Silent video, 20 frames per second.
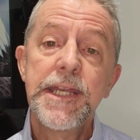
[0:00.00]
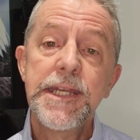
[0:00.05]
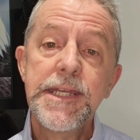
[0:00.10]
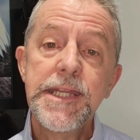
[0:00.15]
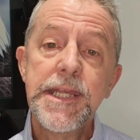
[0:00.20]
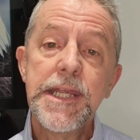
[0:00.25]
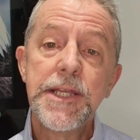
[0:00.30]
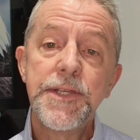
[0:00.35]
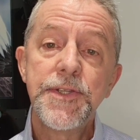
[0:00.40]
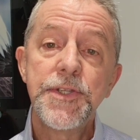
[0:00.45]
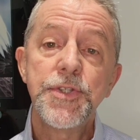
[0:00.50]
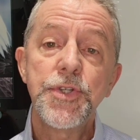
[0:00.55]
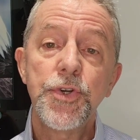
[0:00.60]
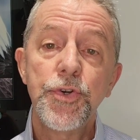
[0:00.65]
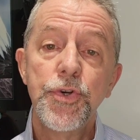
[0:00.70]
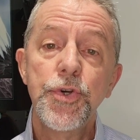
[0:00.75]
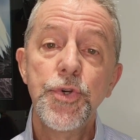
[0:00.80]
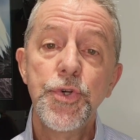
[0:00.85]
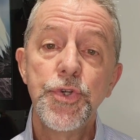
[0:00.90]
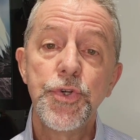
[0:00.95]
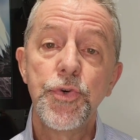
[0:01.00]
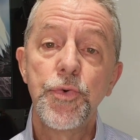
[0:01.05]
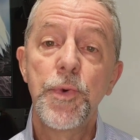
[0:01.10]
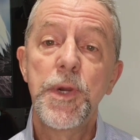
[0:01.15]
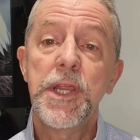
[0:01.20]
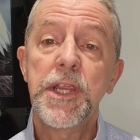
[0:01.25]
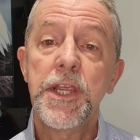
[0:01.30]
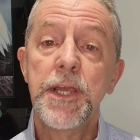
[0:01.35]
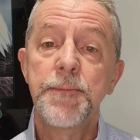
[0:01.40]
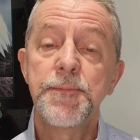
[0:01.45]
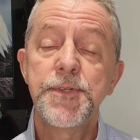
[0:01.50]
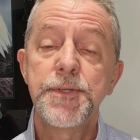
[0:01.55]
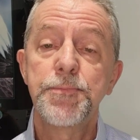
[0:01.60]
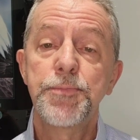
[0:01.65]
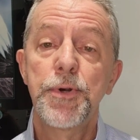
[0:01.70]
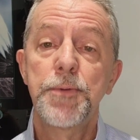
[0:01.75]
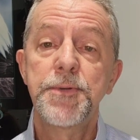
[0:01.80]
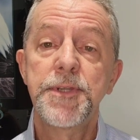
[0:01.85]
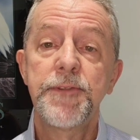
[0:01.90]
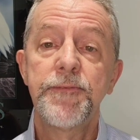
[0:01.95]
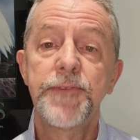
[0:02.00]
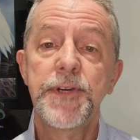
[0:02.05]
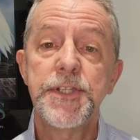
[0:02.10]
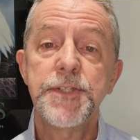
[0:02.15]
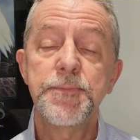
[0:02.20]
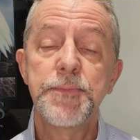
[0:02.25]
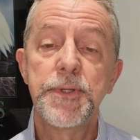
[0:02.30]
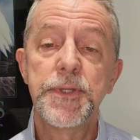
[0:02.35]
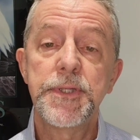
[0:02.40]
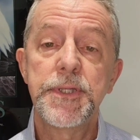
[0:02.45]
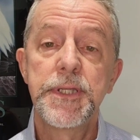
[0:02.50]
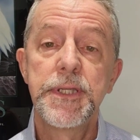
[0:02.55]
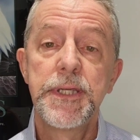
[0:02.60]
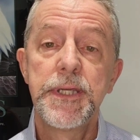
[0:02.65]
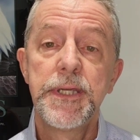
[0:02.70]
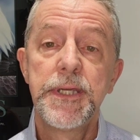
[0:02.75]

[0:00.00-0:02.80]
their needs is crucial when it comes to property investment.